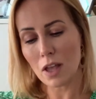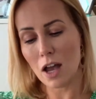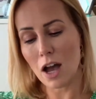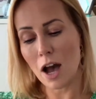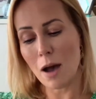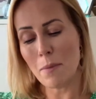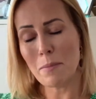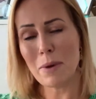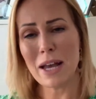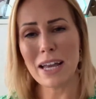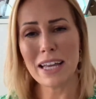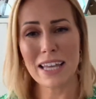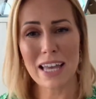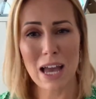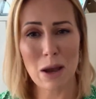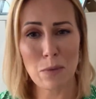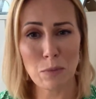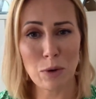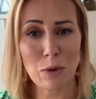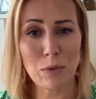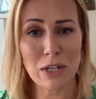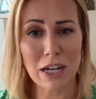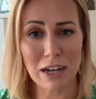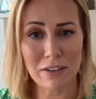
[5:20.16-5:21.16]
But again,
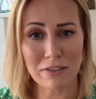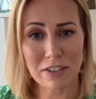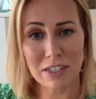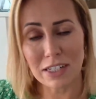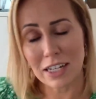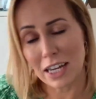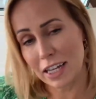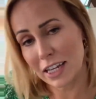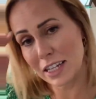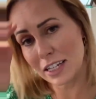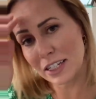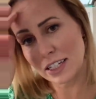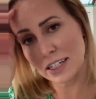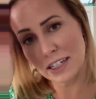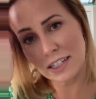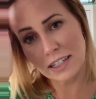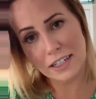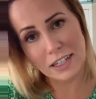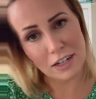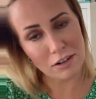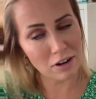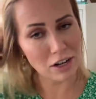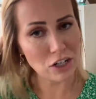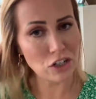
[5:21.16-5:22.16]
we would have to take into
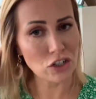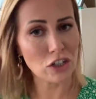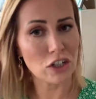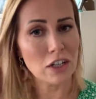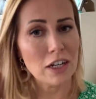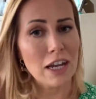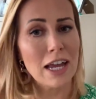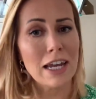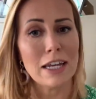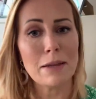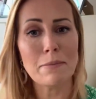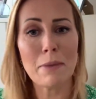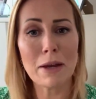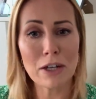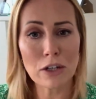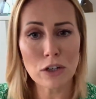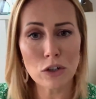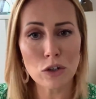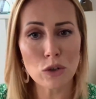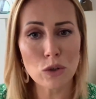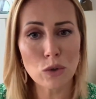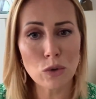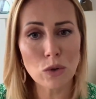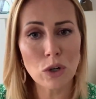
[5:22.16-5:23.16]
consideration any
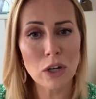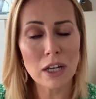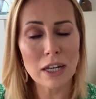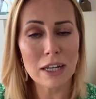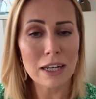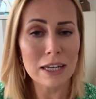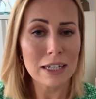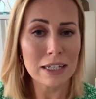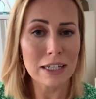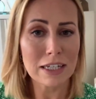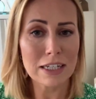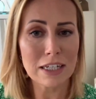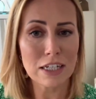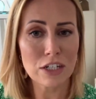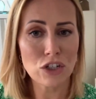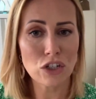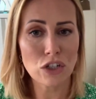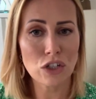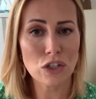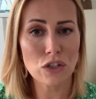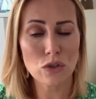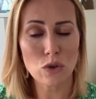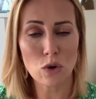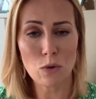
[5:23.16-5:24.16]
medical
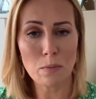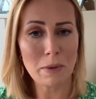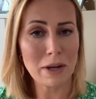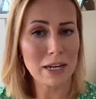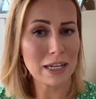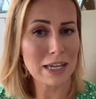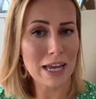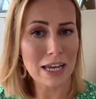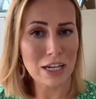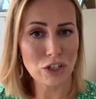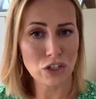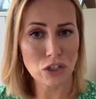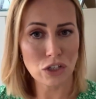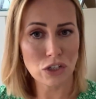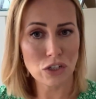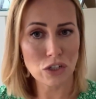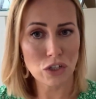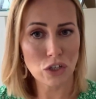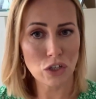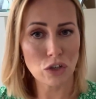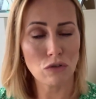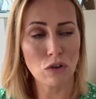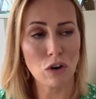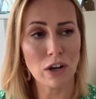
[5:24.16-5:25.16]
conditions or medications
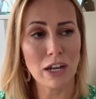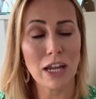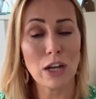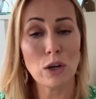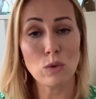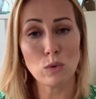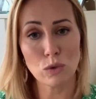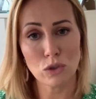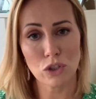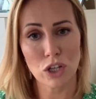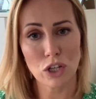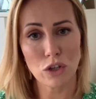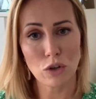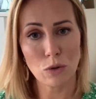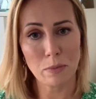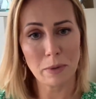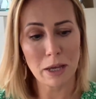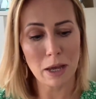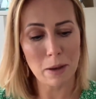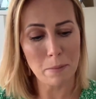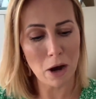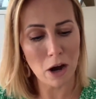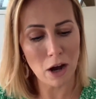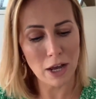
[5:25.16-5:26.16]
that you're on, and also your
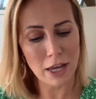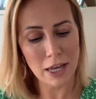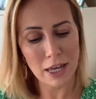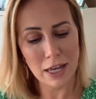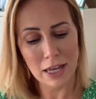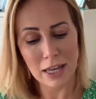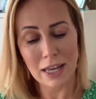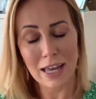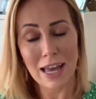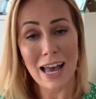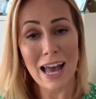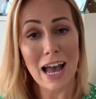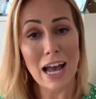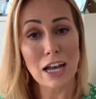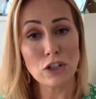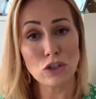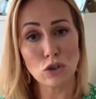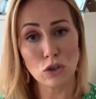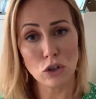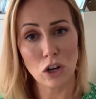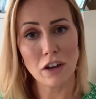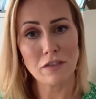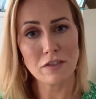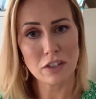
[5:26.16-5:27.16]
BMI and
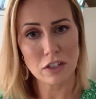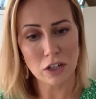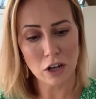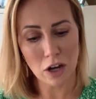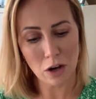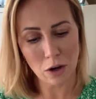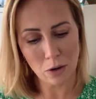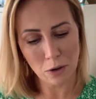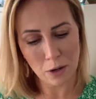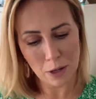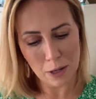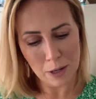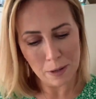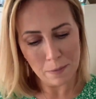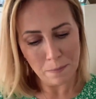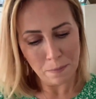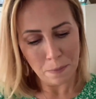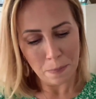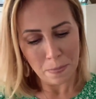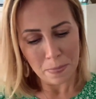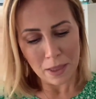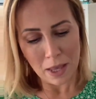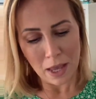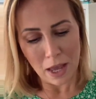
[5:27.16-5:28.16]
your lifestyle.
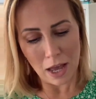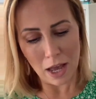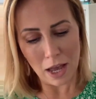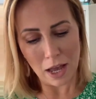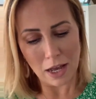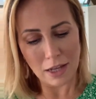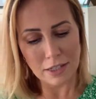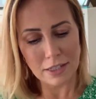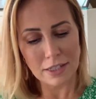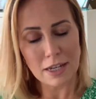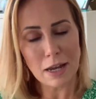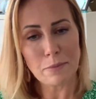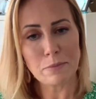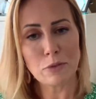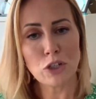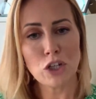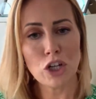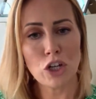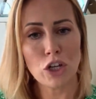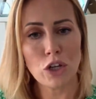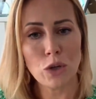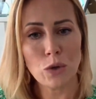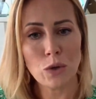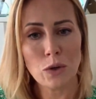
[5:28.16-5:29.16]
Step
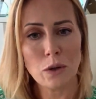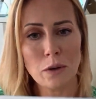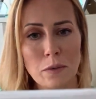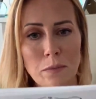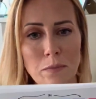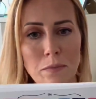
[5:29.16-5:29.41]
2